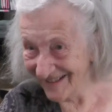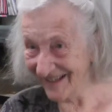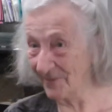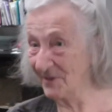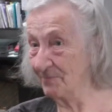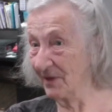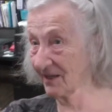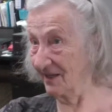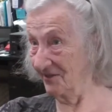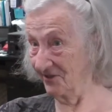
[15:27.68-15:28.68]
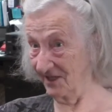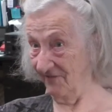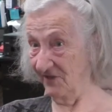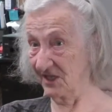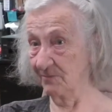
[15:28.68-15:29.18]
I mean, partly because they're
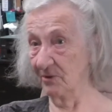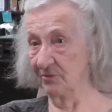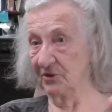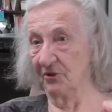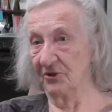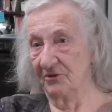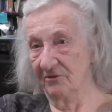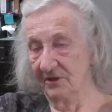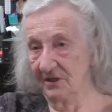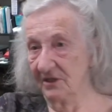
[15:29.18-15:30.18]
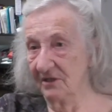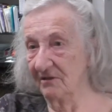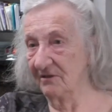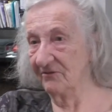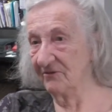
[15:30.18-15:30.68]
visible, but also there's a
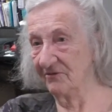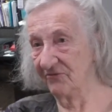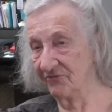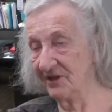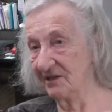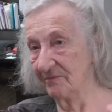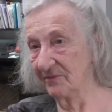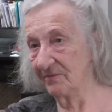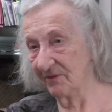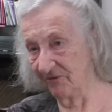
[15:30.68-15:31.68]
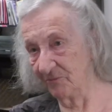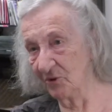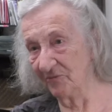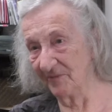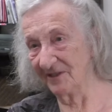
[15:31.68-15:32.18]
certain freedom of
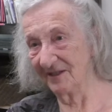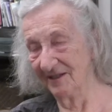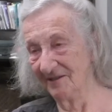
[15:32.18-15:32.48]
movement.